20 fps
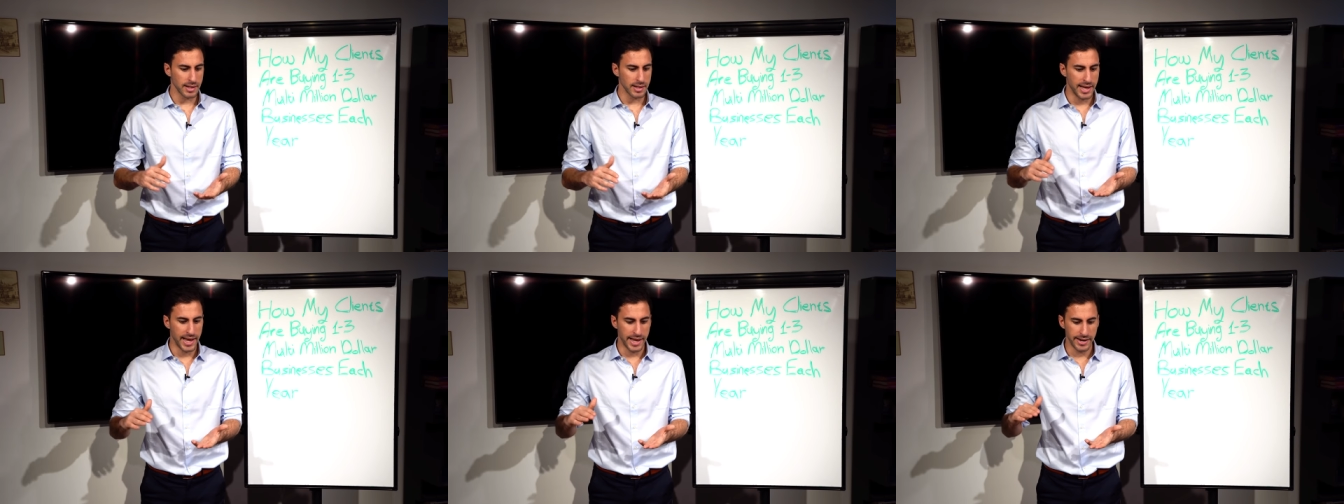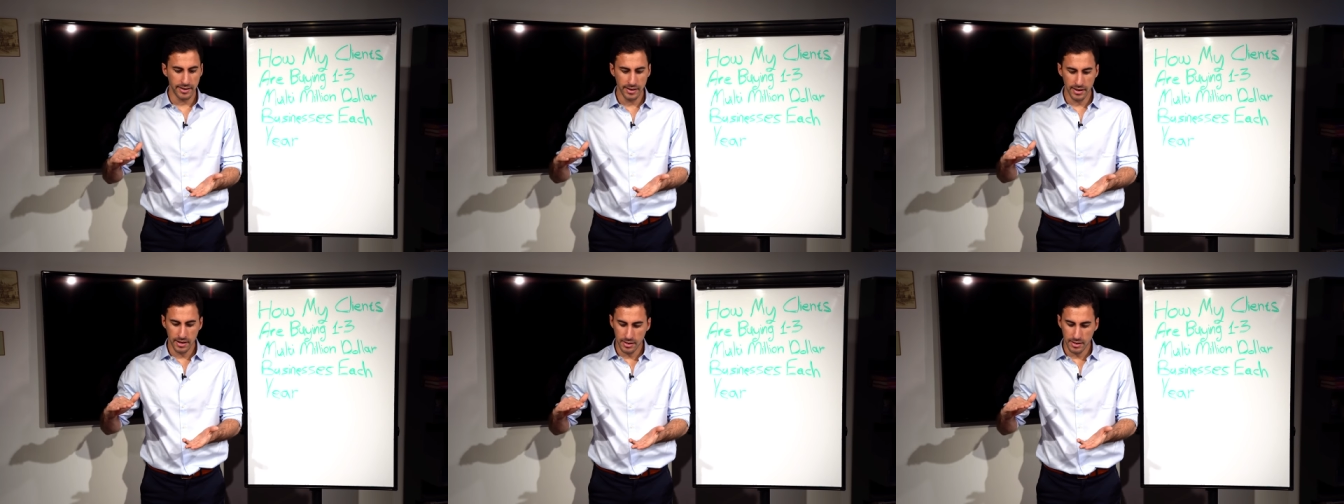
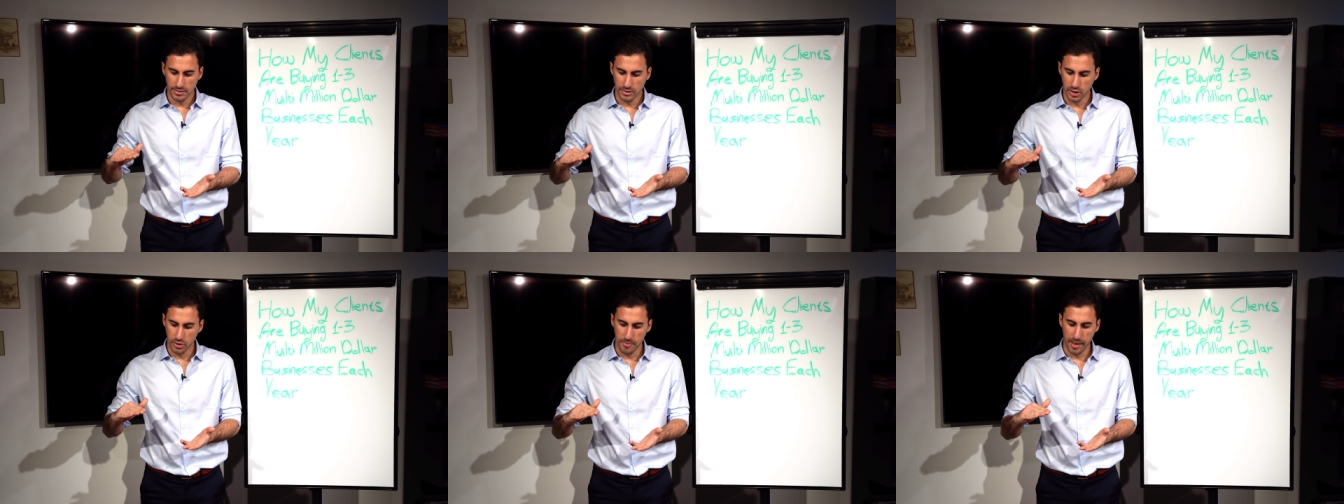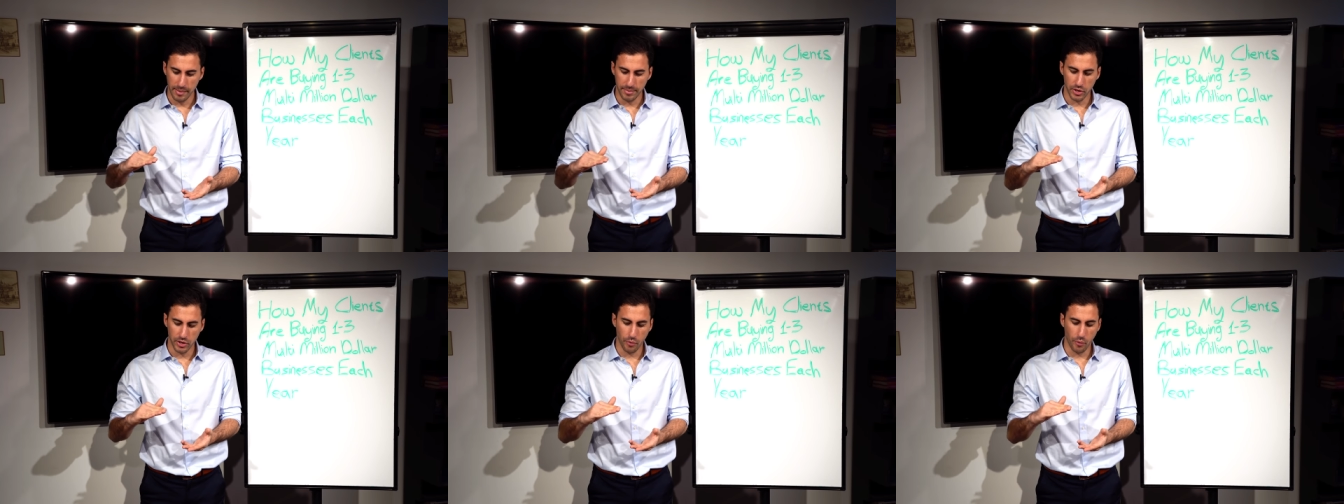And they're
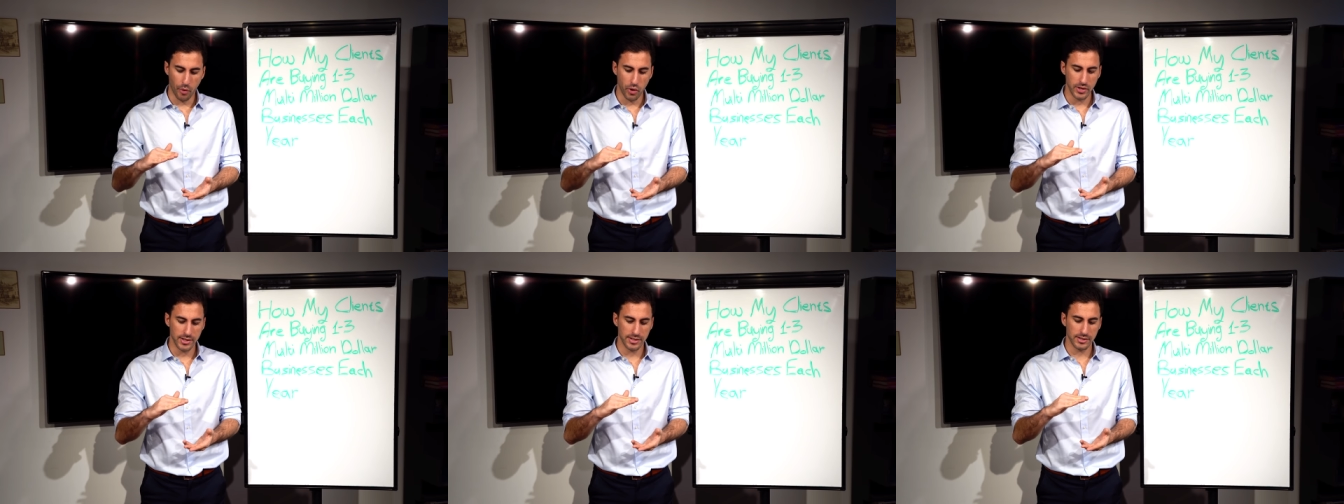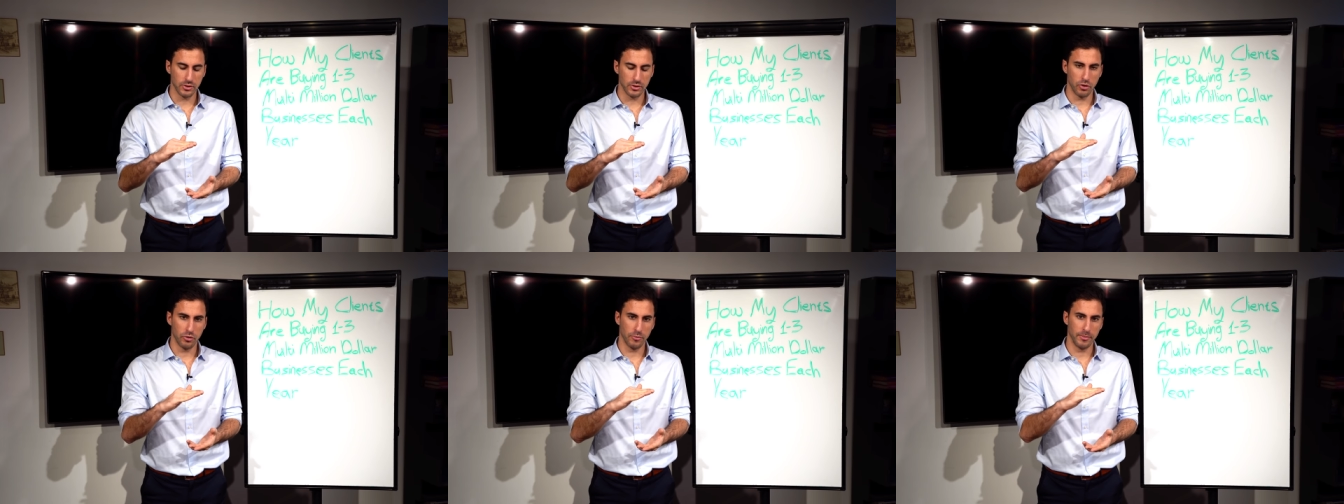maybe growing
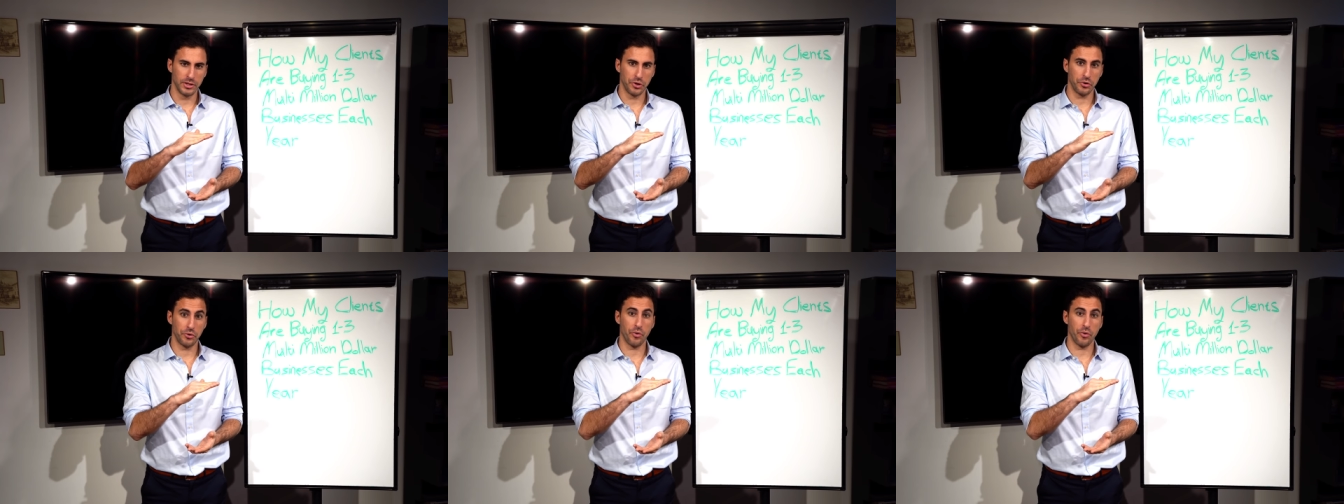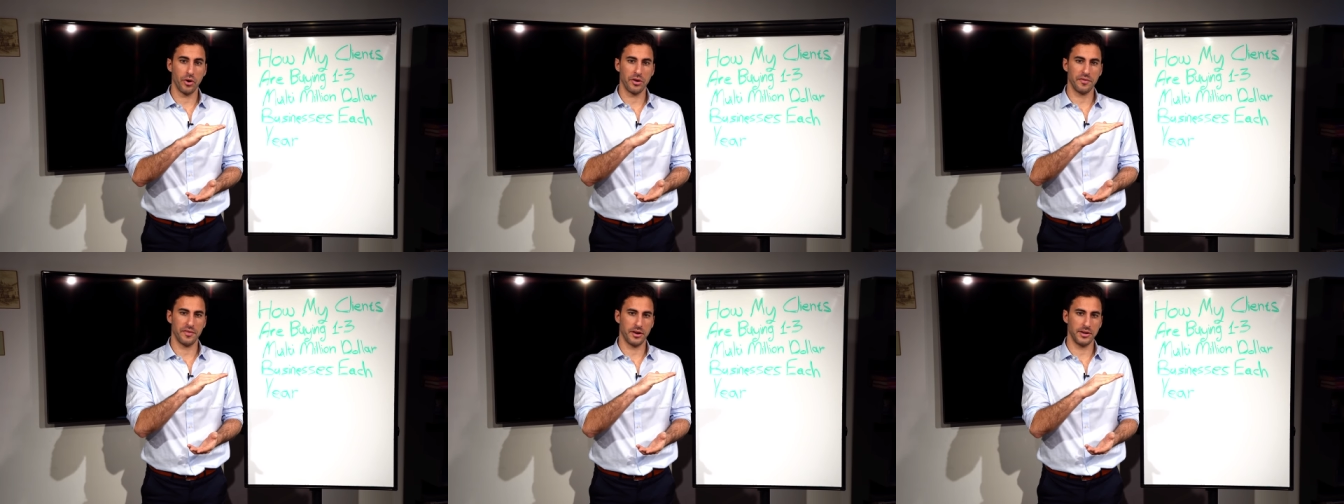slow, but they're
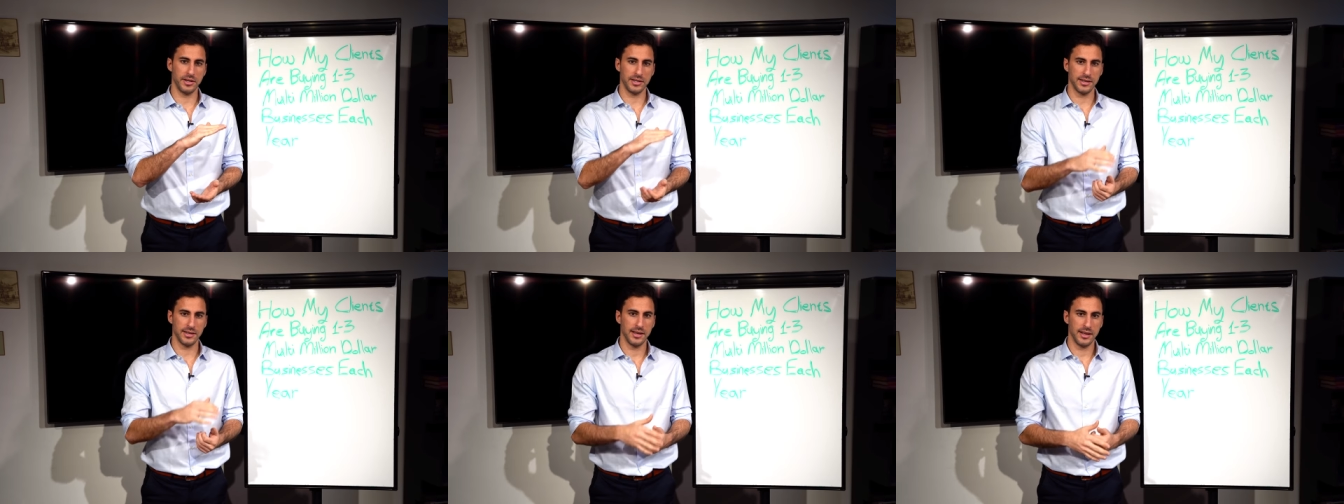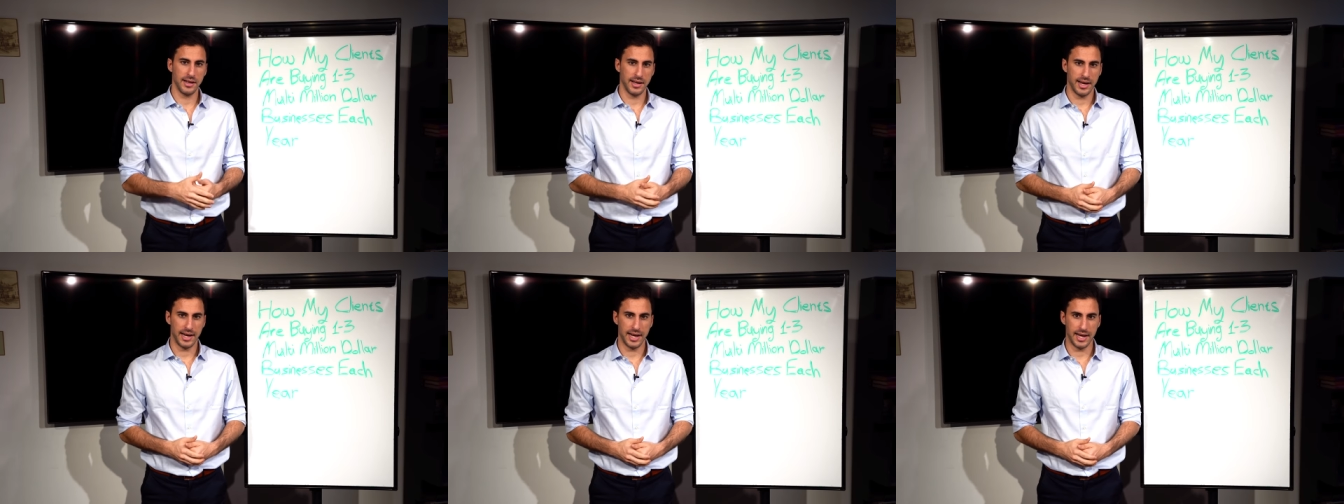growing very
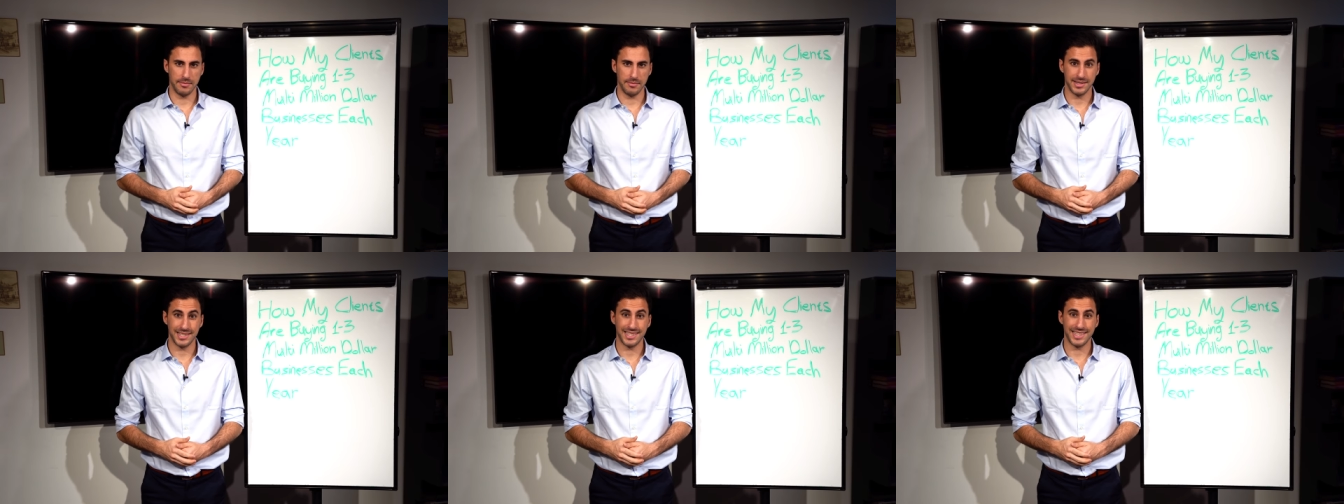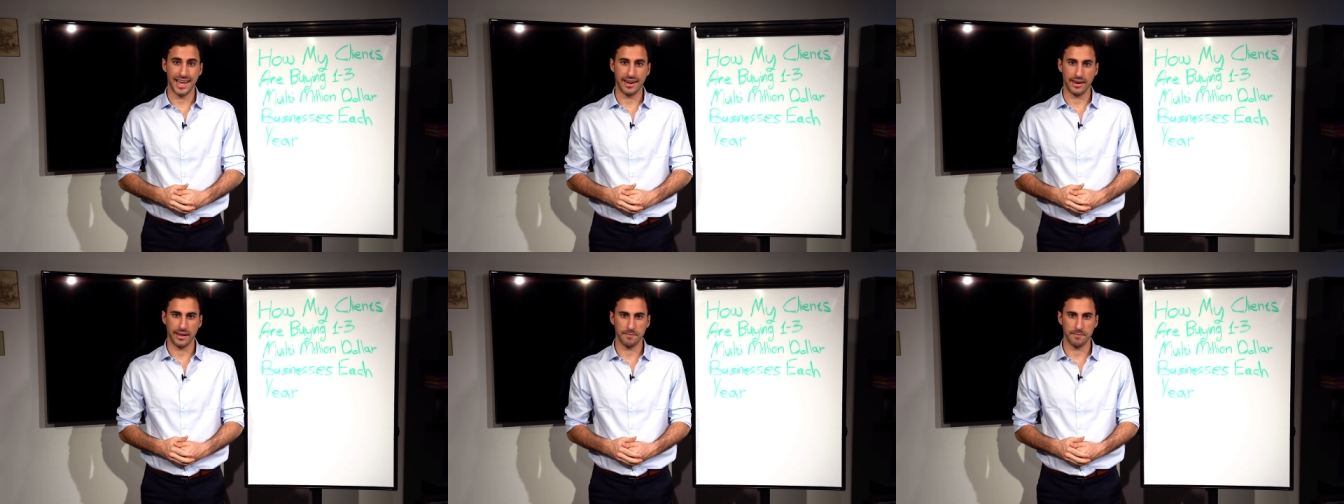um,
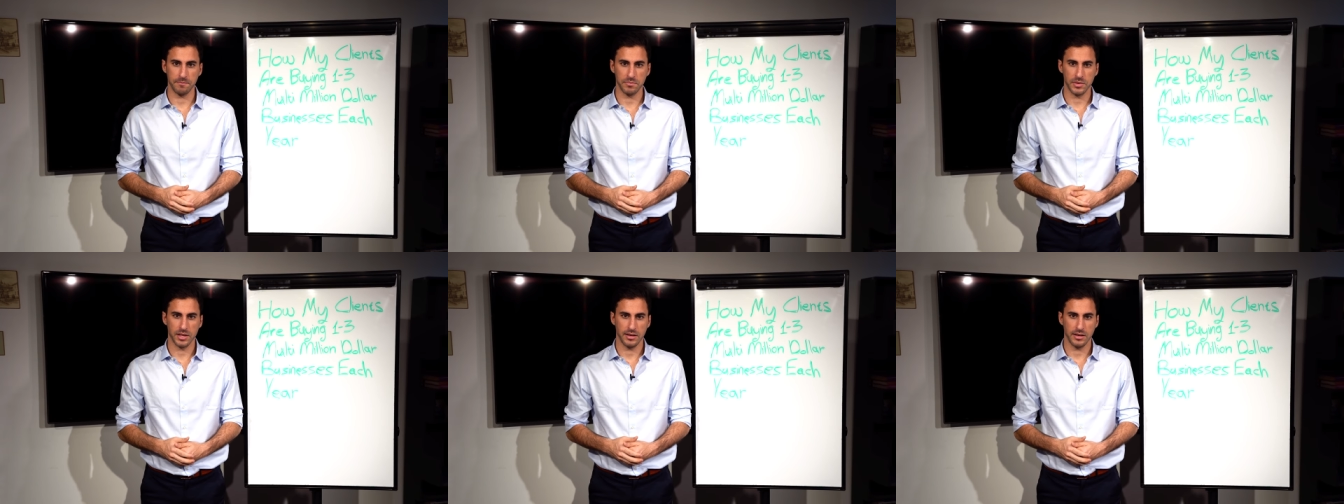steady